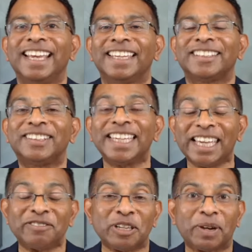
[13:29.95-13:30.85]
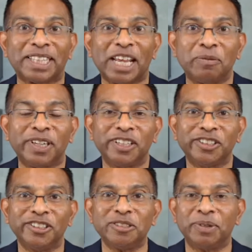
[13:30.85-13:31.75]
So think carefully about the name you're going to
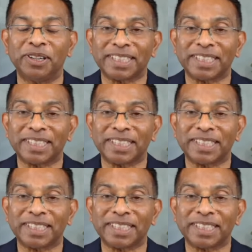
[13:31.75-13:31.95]
choose, because